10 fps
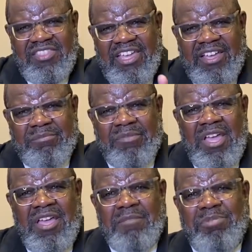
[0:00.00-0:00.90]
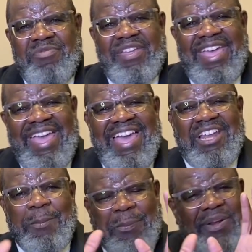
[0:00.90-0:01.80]
them, but they had
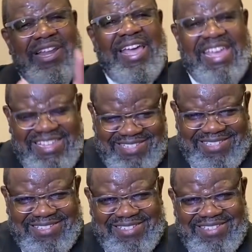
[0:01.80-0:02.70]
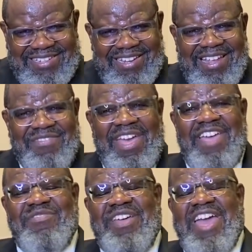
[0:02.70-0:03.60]
a place
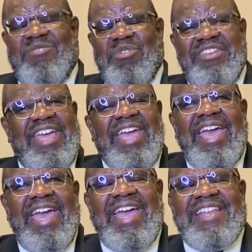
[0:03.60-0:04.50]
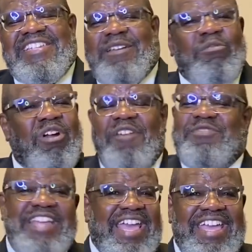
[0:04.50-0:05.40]
that, that when they had some rough
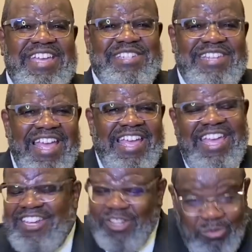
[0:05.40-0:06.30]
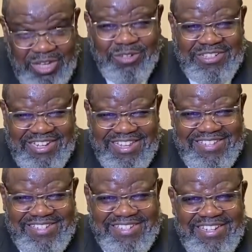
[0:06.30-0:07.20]
days in the
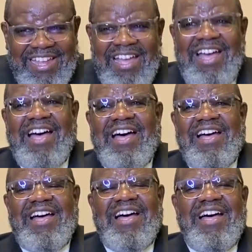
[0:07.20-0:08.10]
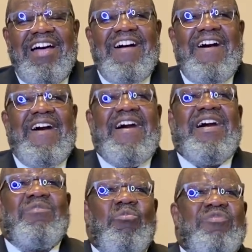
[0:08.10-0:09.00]
wilderness, uh, uh, uh, uh